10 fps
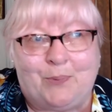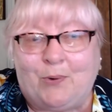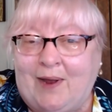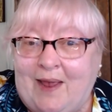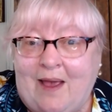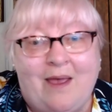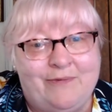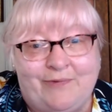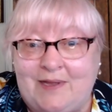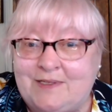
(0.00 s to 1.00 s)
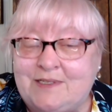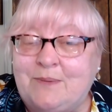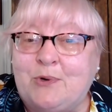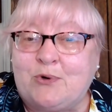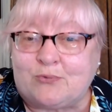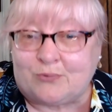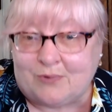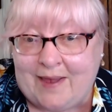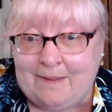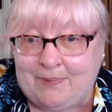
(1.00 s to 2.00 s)
boy, I find some
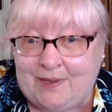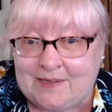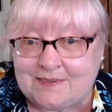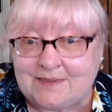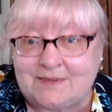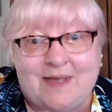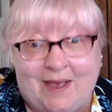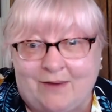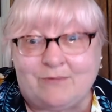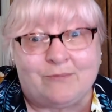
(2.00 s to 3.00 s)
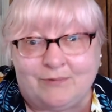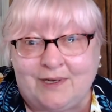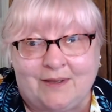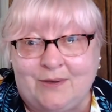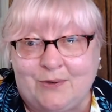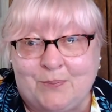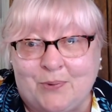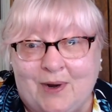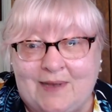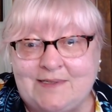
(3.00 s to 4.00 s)
great pieces at really
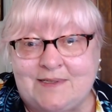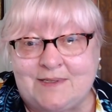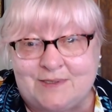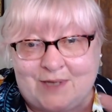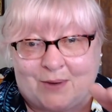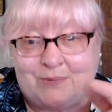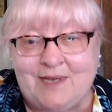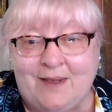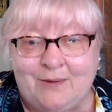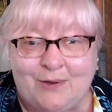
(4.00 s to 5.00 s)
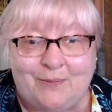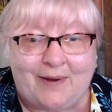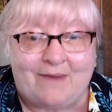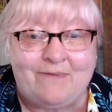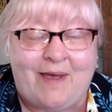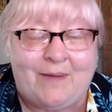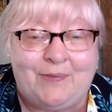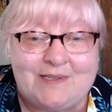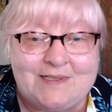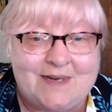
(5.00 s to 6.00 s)
good prices. So take a look at what I
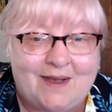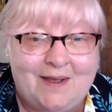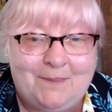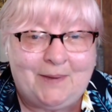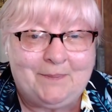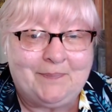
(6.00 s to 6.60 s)
found this time.